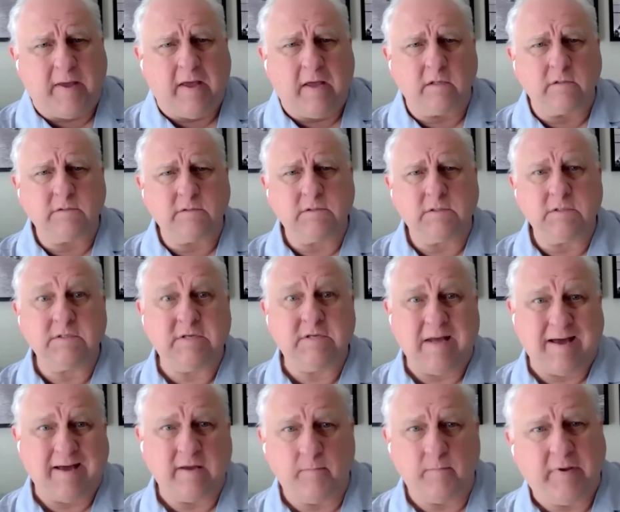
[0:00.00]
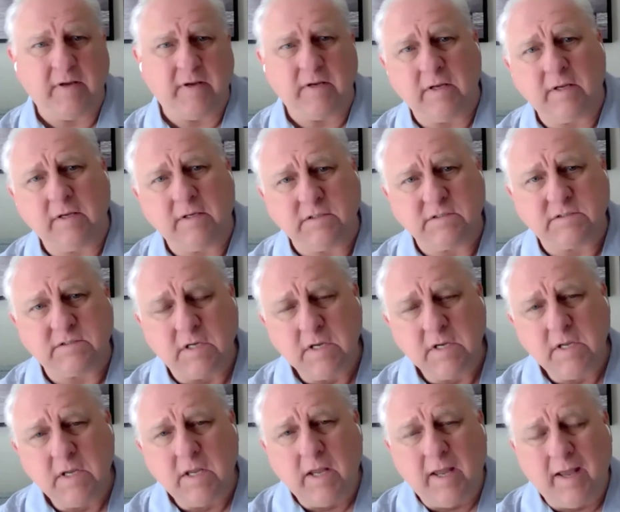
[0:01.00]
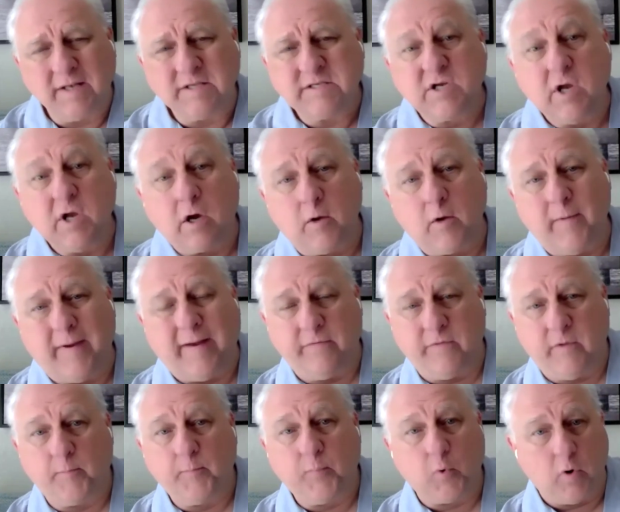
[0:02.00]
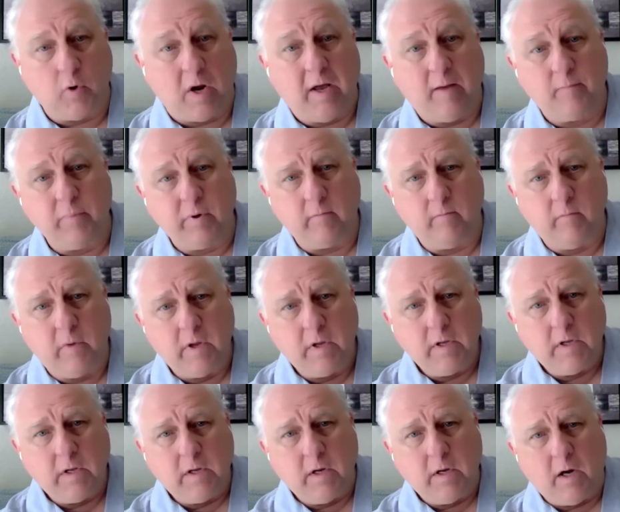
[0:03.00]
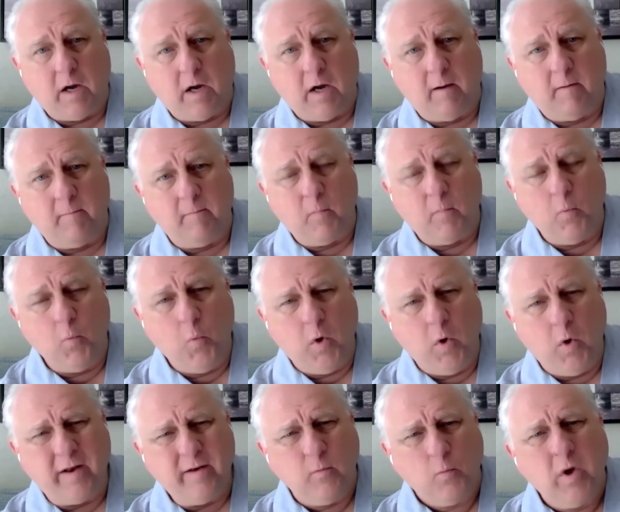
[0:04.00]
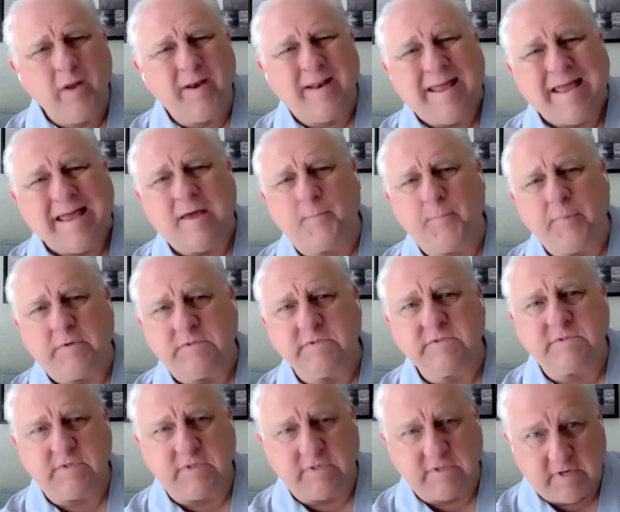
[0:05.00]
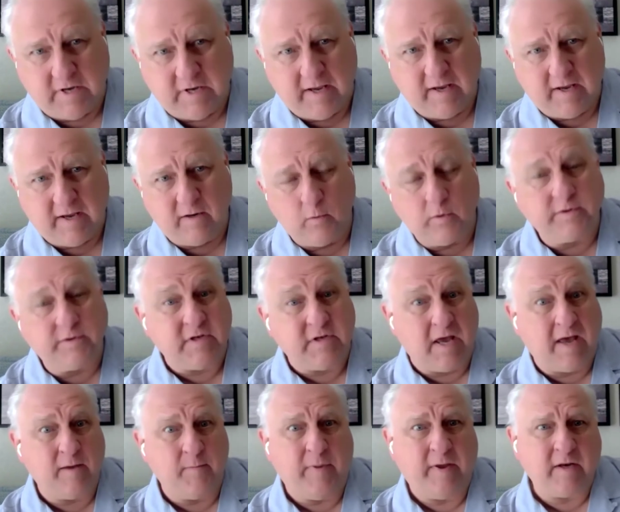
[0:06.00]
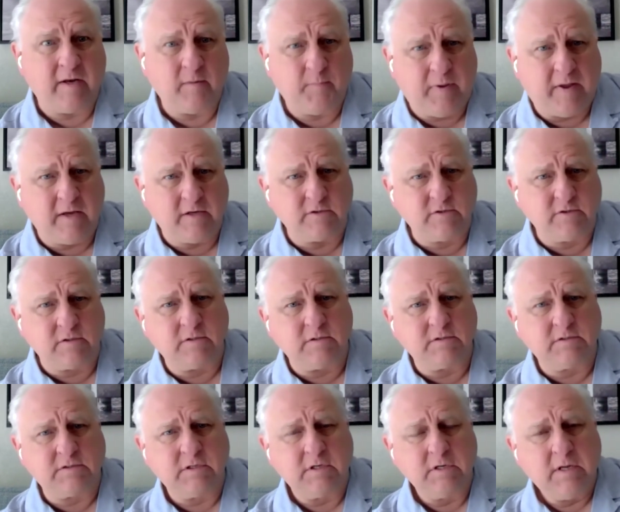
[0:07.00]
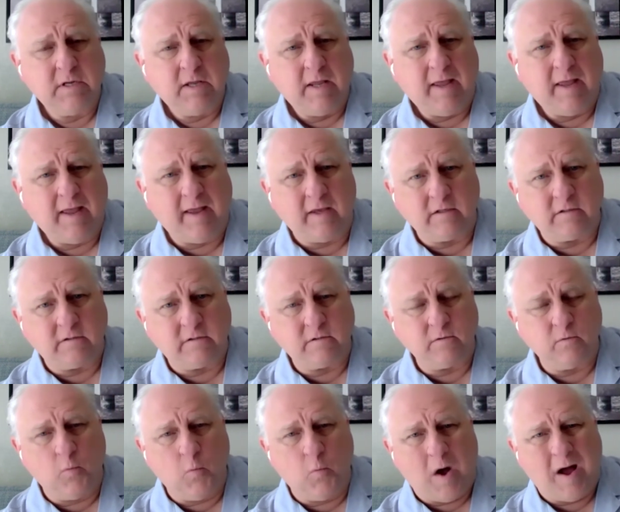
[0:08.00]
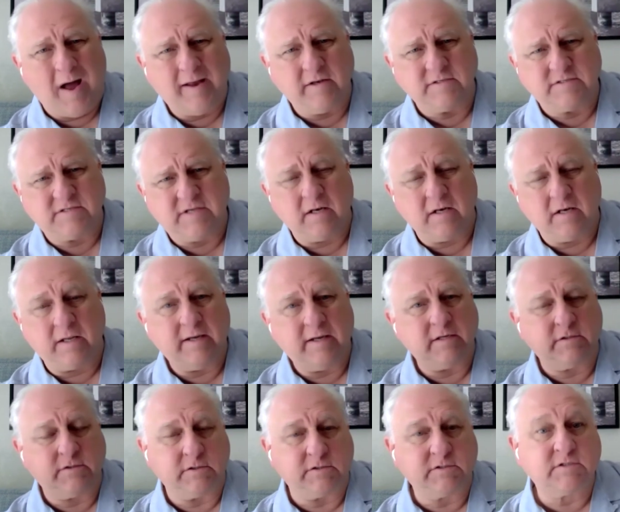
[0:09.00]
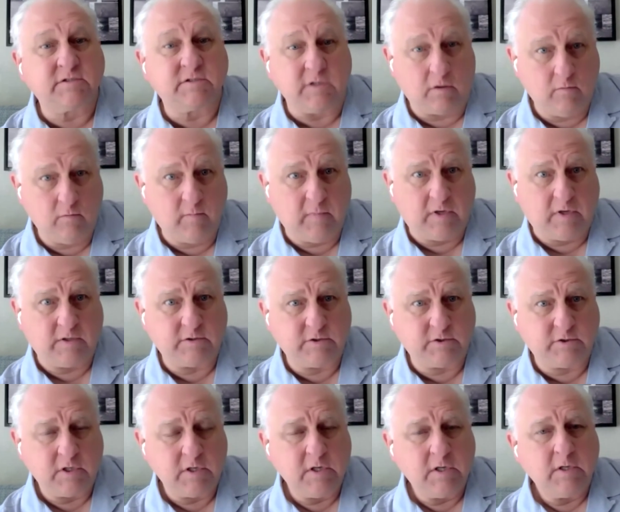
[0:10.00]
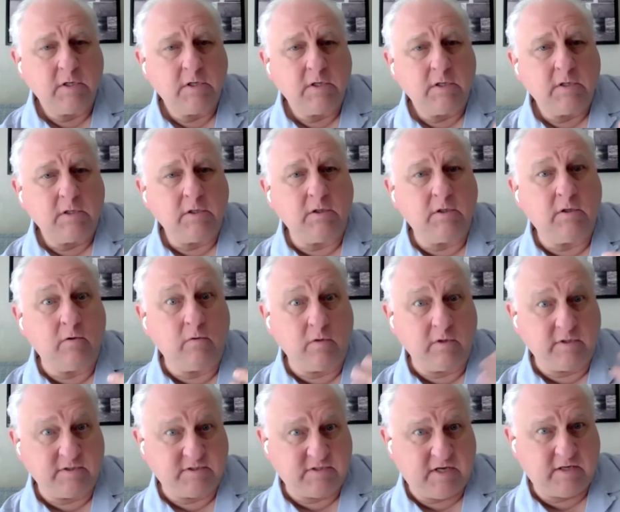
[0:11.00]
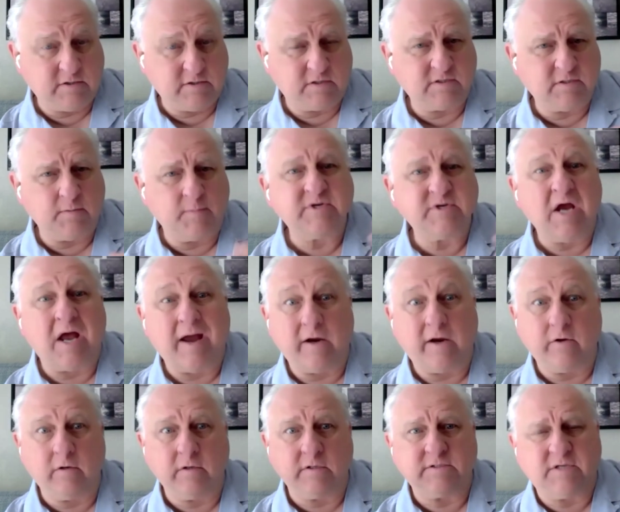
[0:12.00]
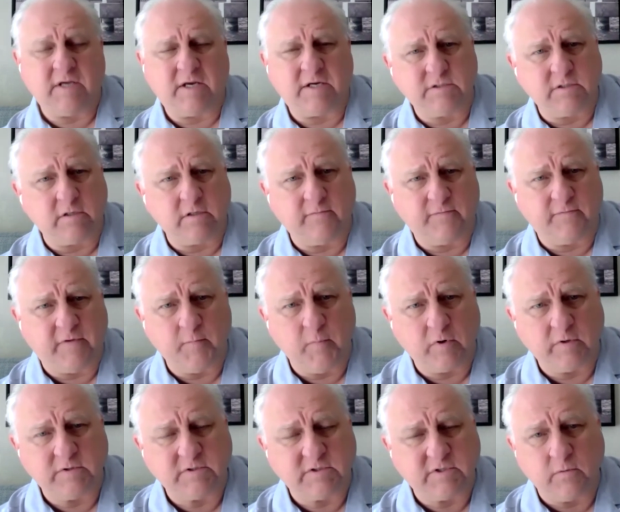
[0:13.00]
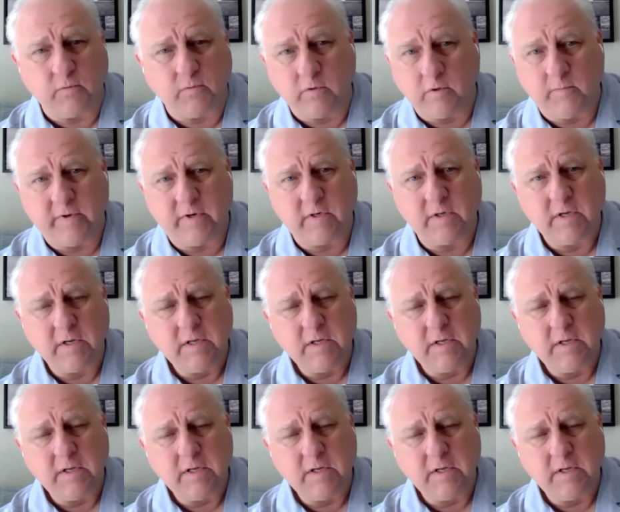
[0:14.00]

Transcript: about diabetes, and let's talk about the problem. What happens today with diabetic patients, and why does that lead to so much utilization, so much higher utilization of the emergency room